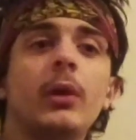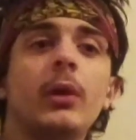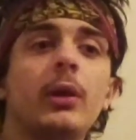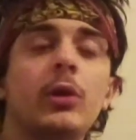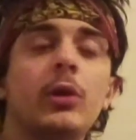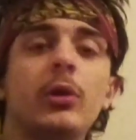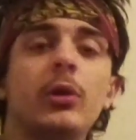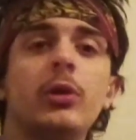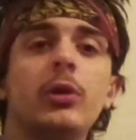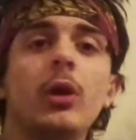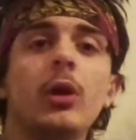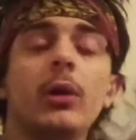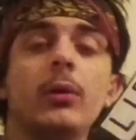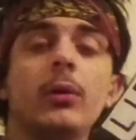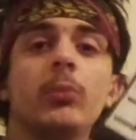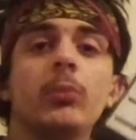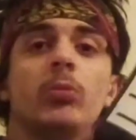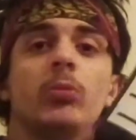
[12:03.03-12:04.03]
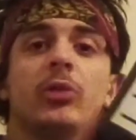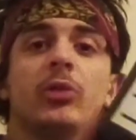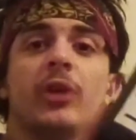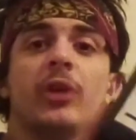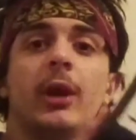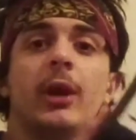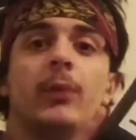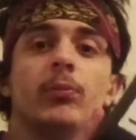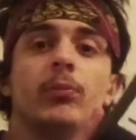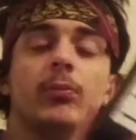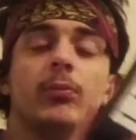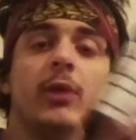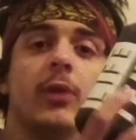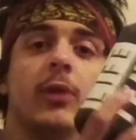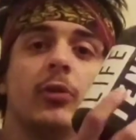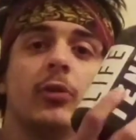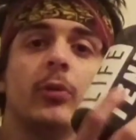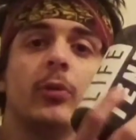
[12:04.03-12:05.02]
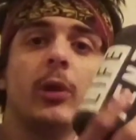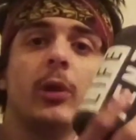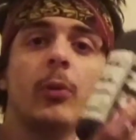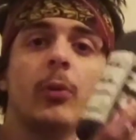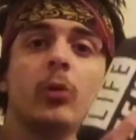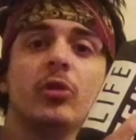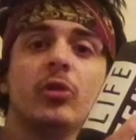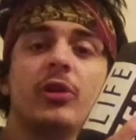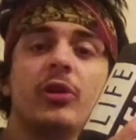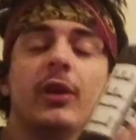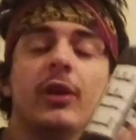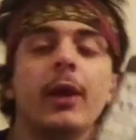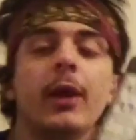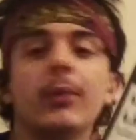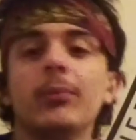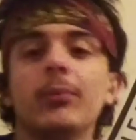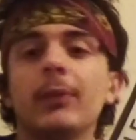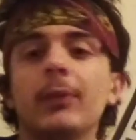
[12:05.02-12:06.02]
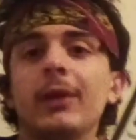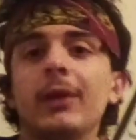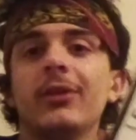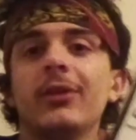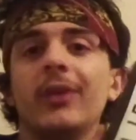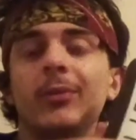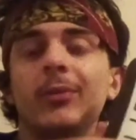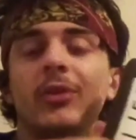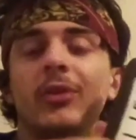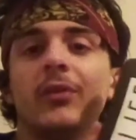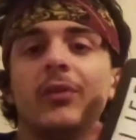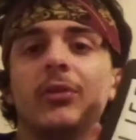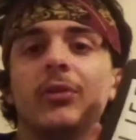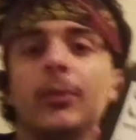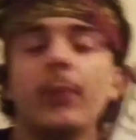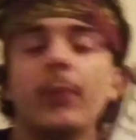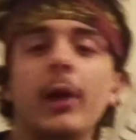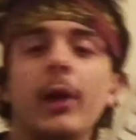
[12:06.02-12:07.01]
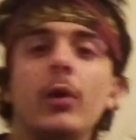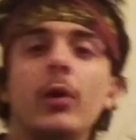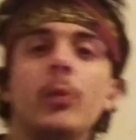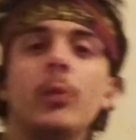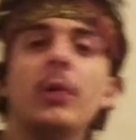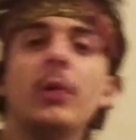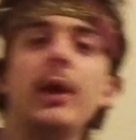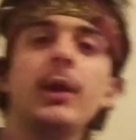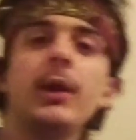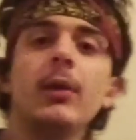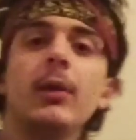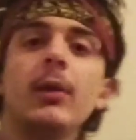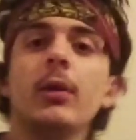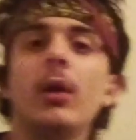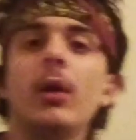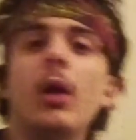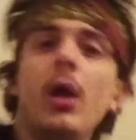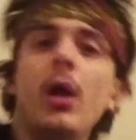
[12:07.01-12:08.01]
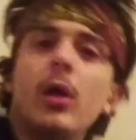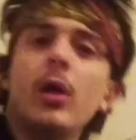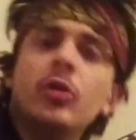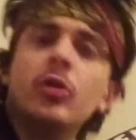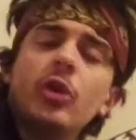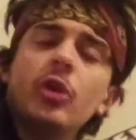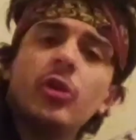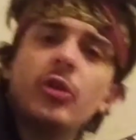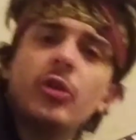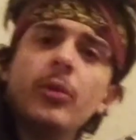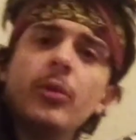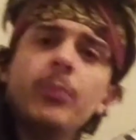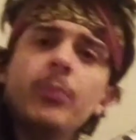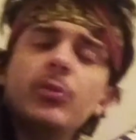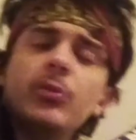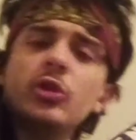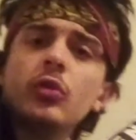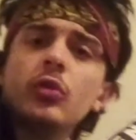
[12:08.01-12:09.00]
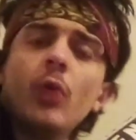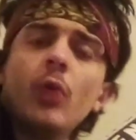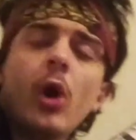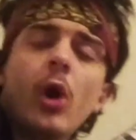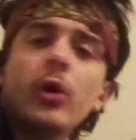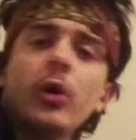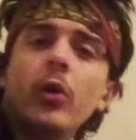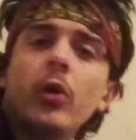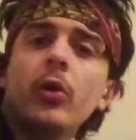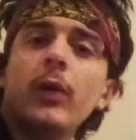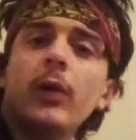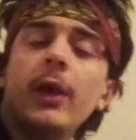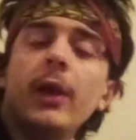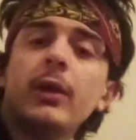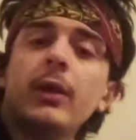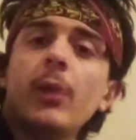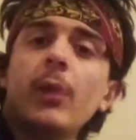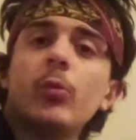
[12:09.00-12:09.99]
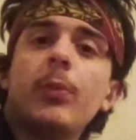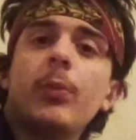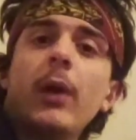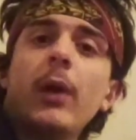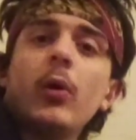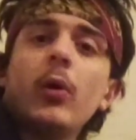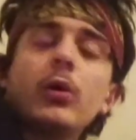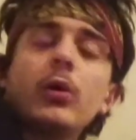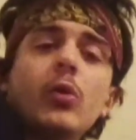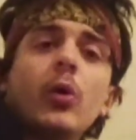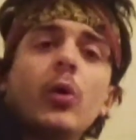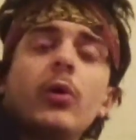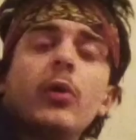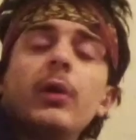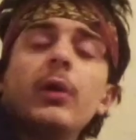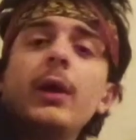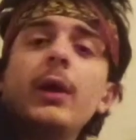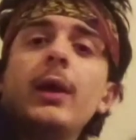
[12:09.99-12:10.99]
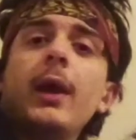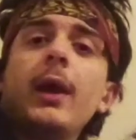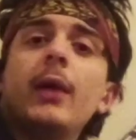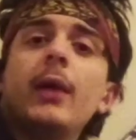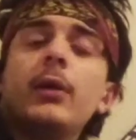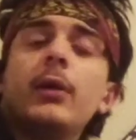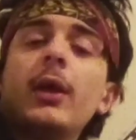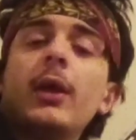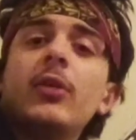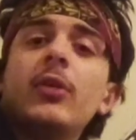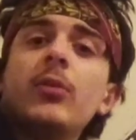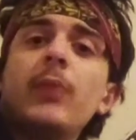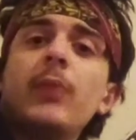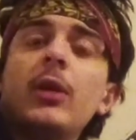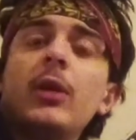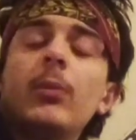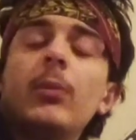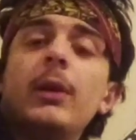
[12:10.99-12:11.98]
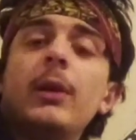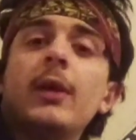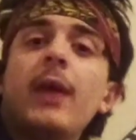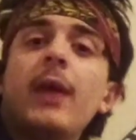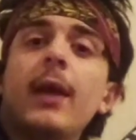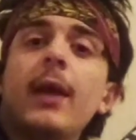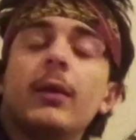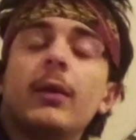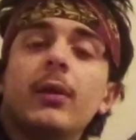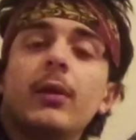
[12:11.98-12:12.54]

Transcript: could get, say, this, an emergency tent, made of the same stuff as a Mylar blanket, just stronger, and it comes with paracord, and it's made to be a tent.